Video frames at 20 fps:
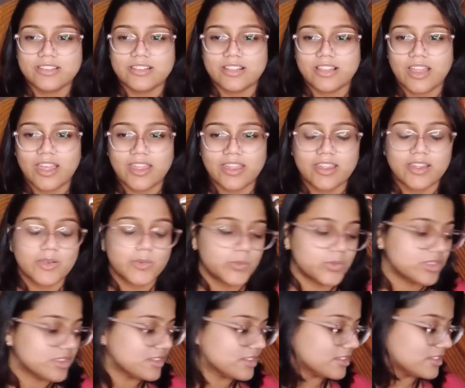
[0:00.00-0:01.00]
like
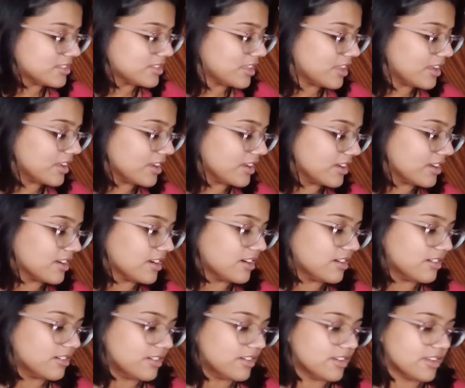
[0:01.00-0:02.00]
with this thing
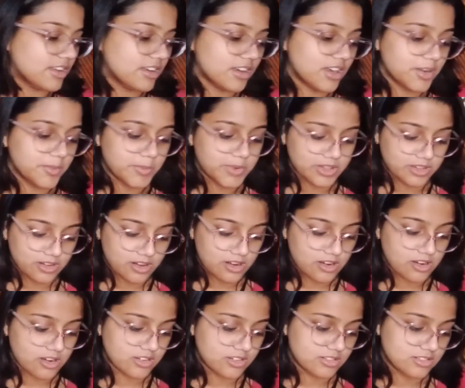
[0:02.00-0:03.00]
called an admit
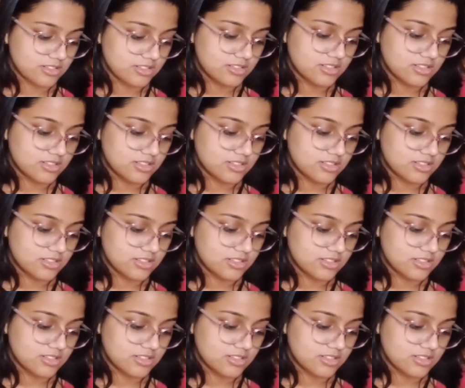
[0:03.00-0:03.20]
card